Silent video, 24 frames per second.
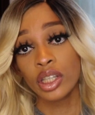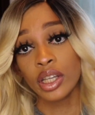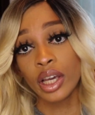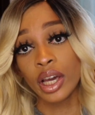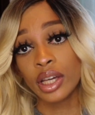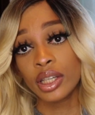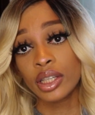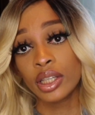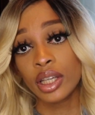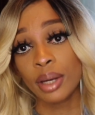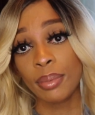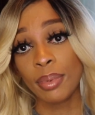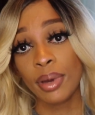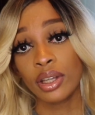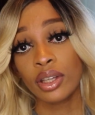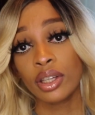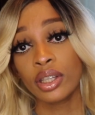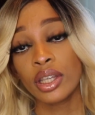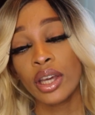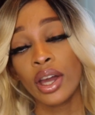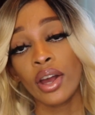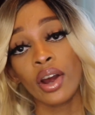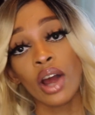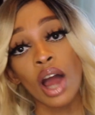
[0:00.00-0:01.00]
like I said, about
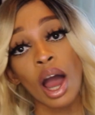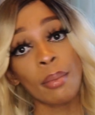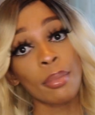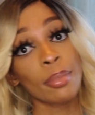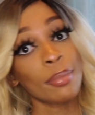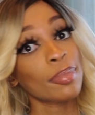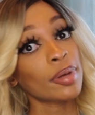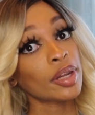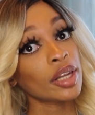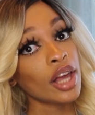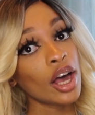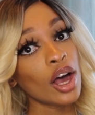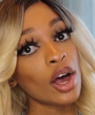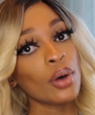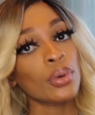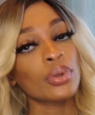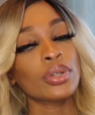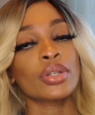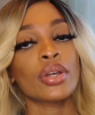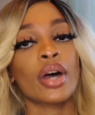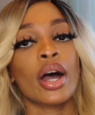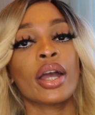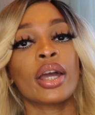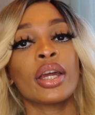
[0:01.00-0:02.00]
this hair, comment below
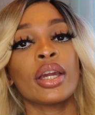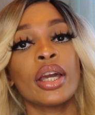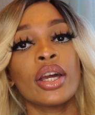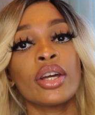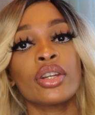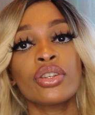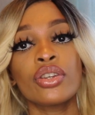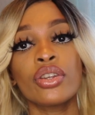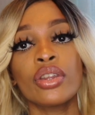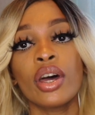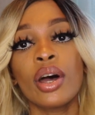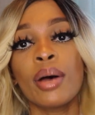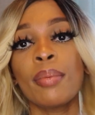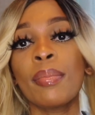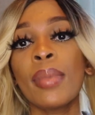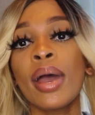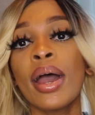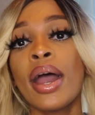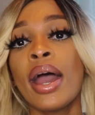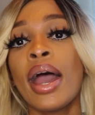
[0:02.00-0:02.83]
so I can answer them.